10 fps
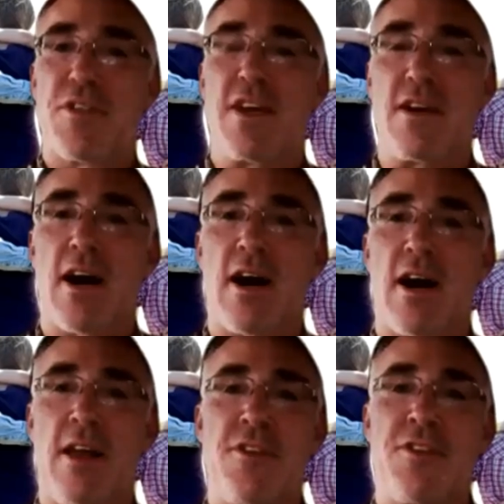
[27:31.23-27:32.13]

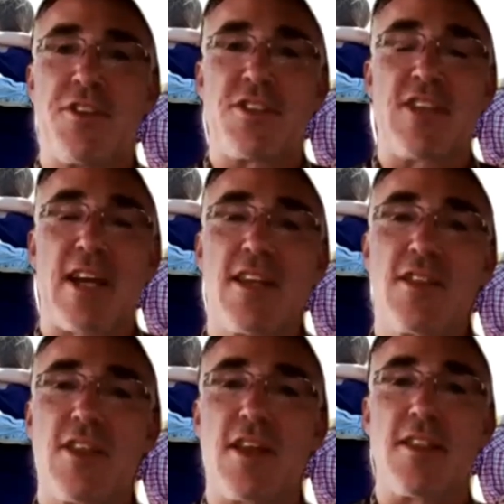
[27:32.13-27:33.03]
uh, the
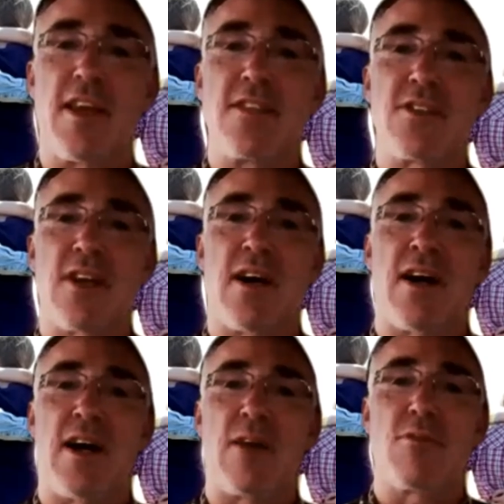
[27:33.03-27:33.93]
second thing that
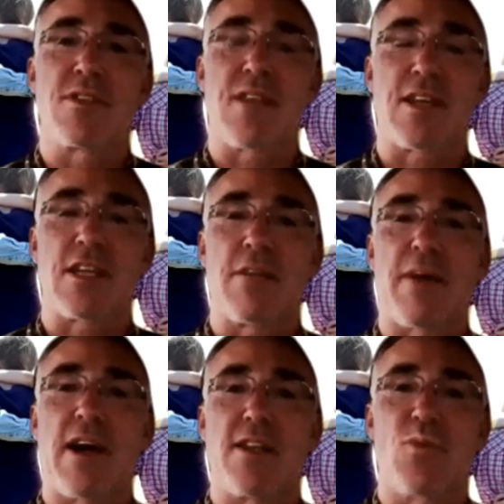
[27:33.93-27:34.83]
uh, I was thinking
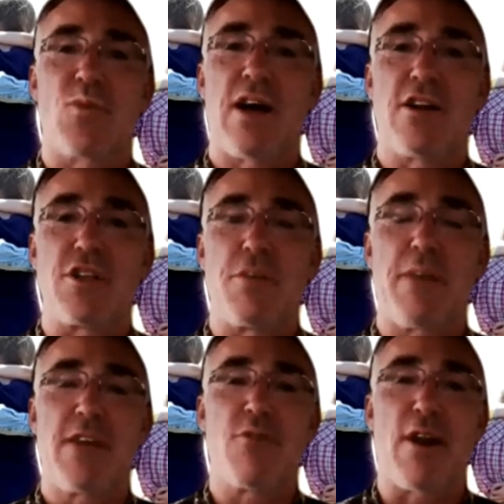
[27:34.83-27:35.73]
about as well, and you
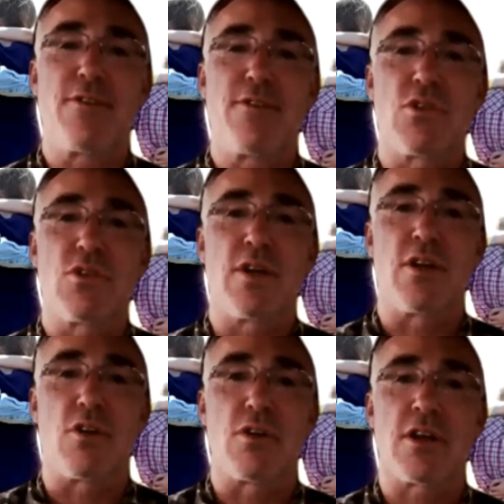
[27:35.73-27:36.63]
made reference to it
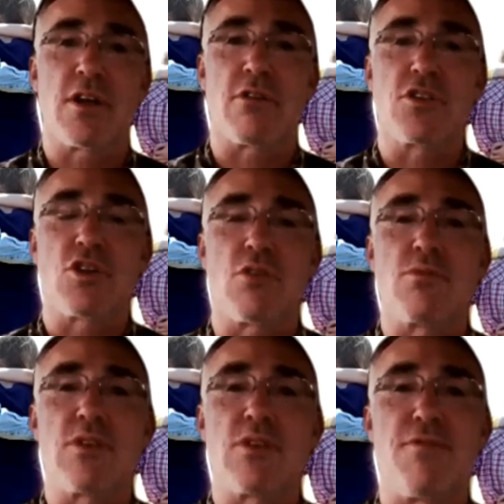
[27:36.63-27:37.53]
earlier in
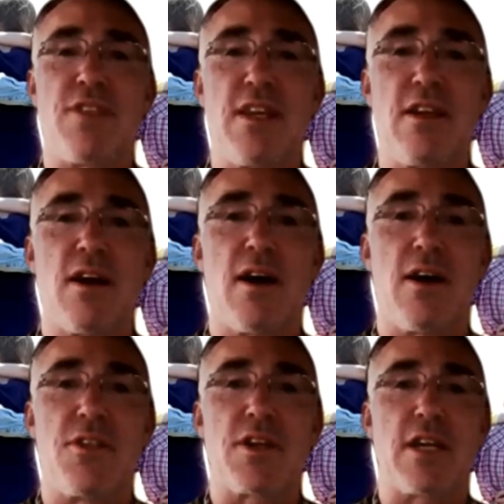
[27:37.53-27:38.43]
terms of the,
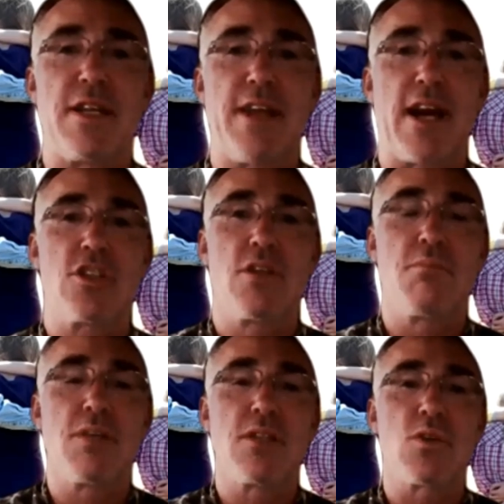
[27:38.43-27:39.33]
uh, the
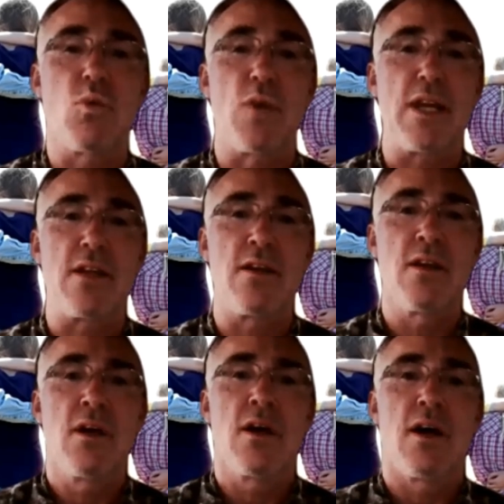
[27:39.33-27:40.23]
connection between
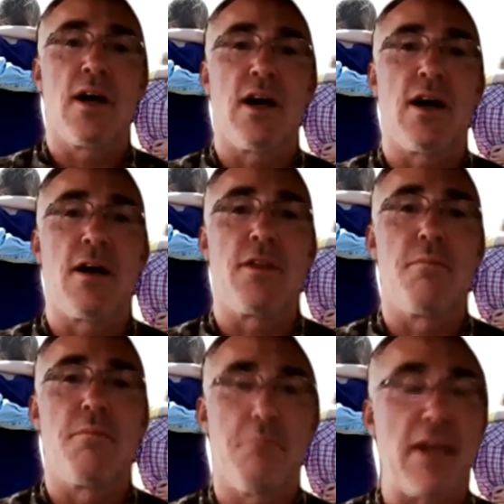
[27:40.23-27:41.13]
uh,
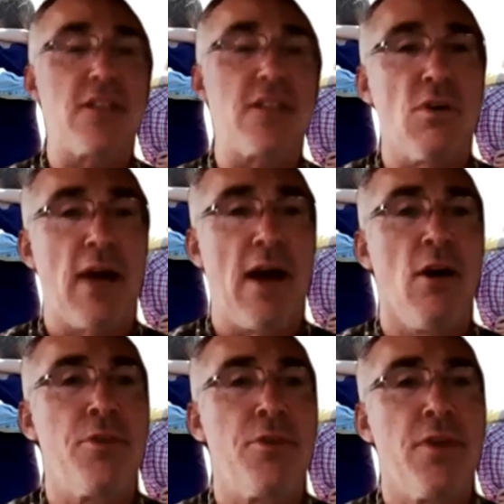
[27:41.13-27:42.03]
mental
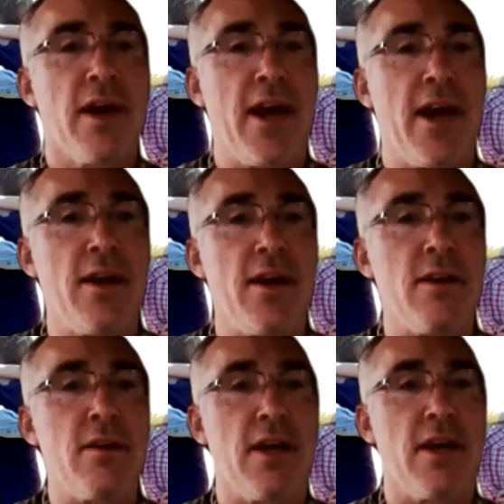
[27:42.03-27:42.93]
health
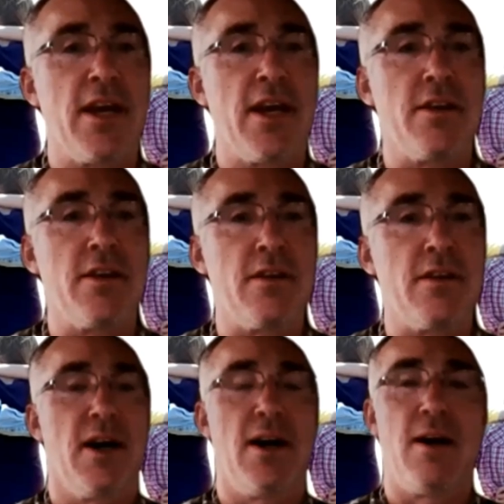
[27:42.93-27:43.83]
and and
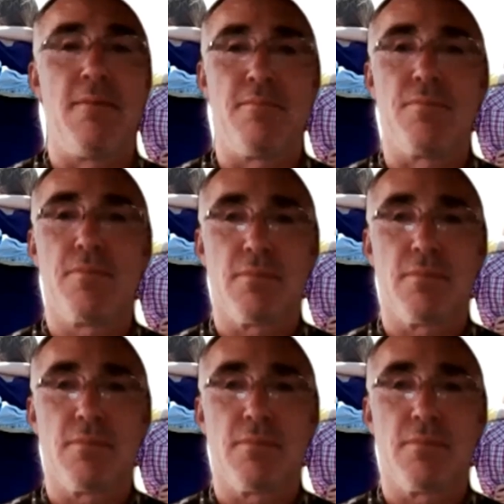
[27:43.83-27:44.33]
um,